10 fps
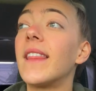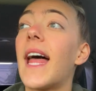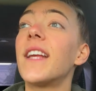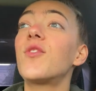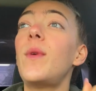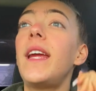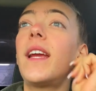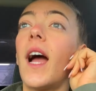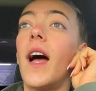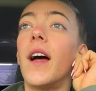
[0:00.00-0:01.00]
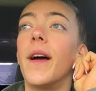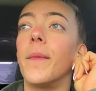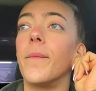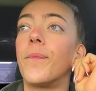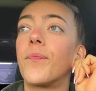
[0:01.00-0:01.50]
last week,
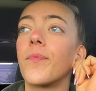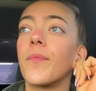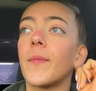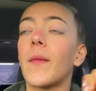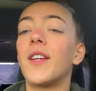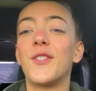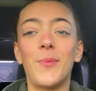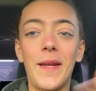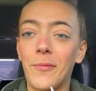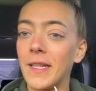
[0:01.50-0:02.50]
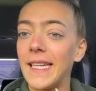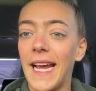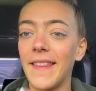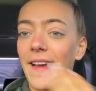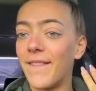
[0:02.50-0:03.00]
um, so we really
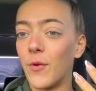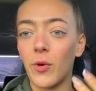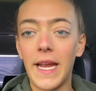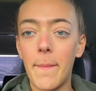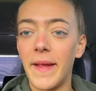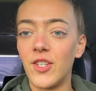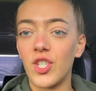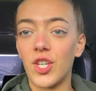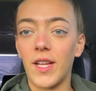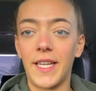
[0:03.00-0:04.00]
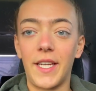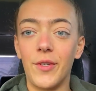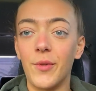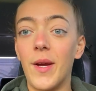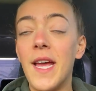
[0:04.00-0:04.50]
had that four-day binger like
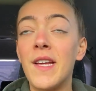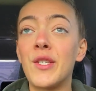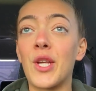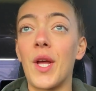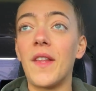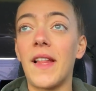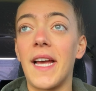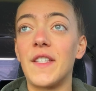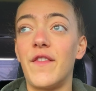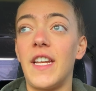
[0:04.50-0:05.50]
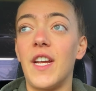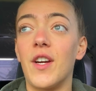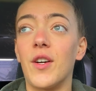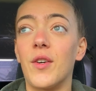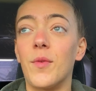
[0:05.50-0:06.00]
you saw in the last
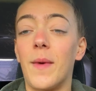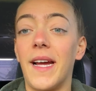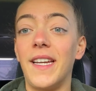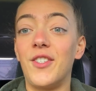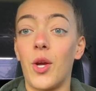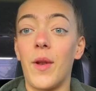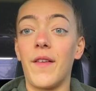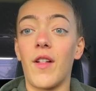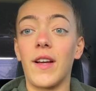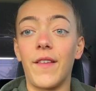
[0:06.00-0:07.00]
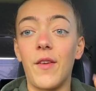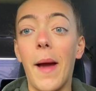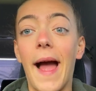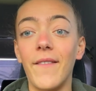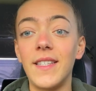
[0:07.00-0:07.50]
video, my show day vlog. If you
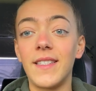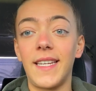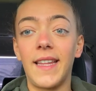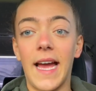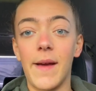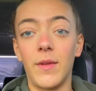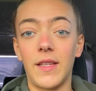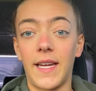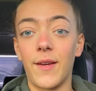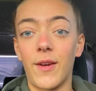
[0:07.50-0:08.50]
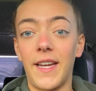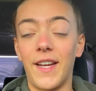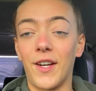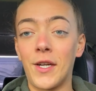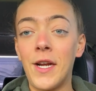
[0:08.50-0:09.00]
haven't seen that, I'm gonna link it right
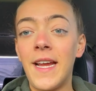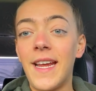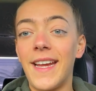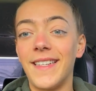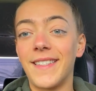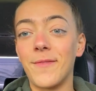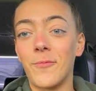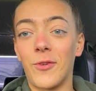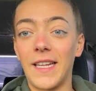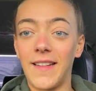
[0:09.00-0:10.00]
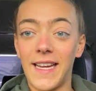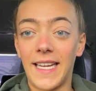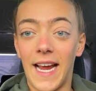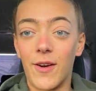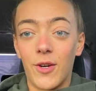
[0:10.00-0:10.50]
here. It's really like
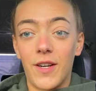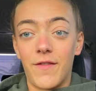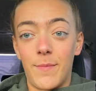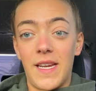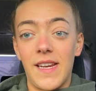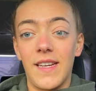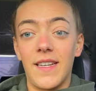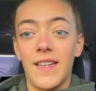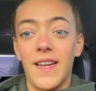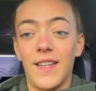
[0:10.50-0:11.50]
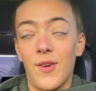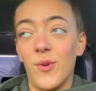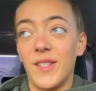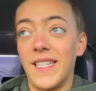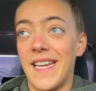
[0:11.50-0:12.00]
an hour of me and
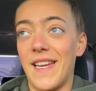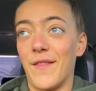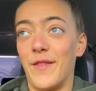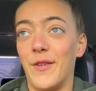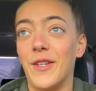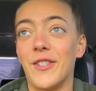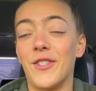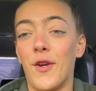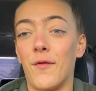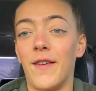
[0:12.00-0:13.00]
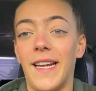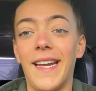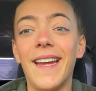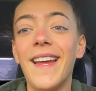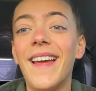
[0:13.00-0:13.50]
Colton eating food. It's so
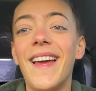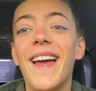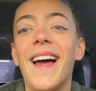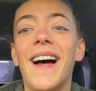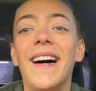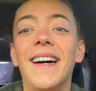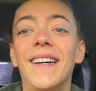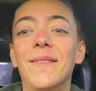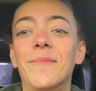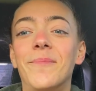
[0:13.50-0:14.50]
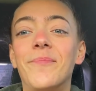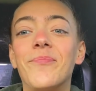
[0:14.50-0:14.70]
funny. Um,